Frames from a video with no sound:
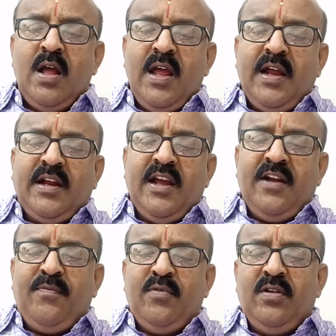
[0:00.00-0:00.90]
A
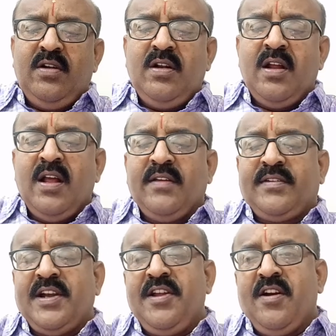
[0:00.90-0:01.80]
careful
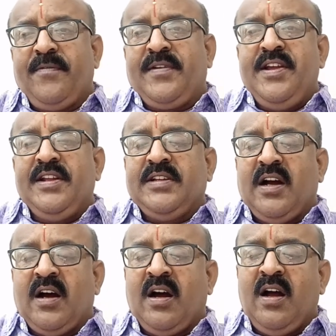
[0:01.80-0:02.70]
study of
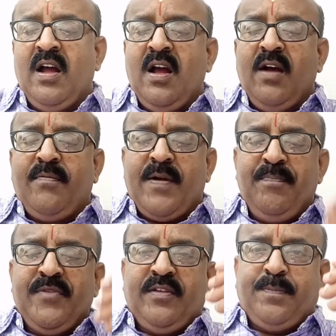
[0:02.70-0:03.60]
Gita from
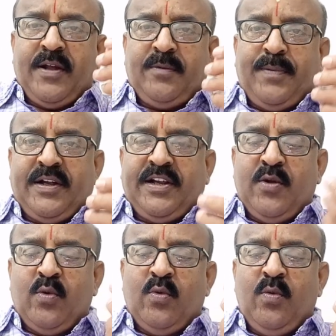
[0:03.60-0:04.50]
this perspective
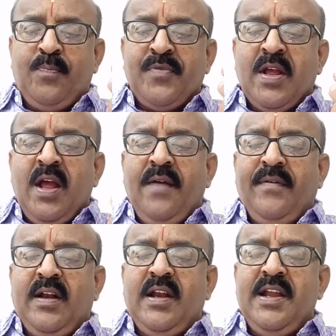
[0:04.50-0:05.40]
will
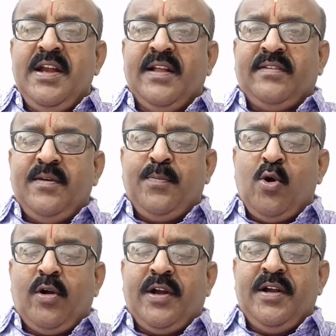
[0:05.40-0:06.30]
lead us
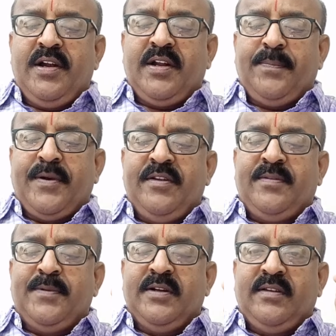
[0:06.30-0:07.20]
important
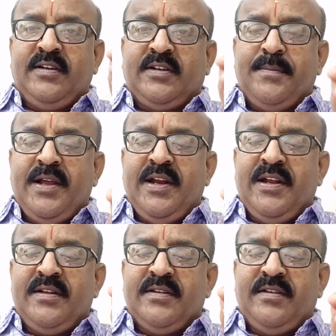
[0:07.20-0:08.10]
principles that
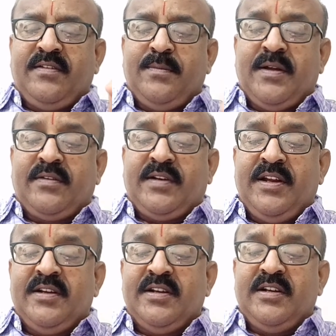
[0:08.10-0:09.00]
managers must
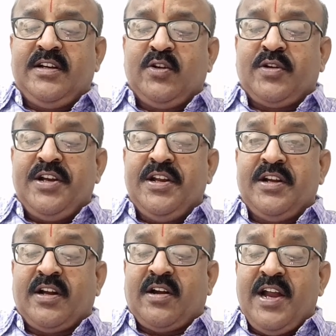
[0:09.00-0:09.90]
inherit to create
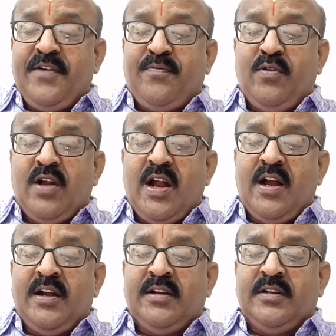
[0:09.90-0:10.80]
rightful
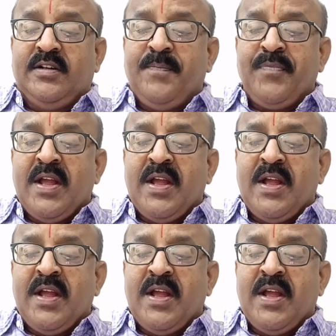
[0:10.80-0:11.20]
and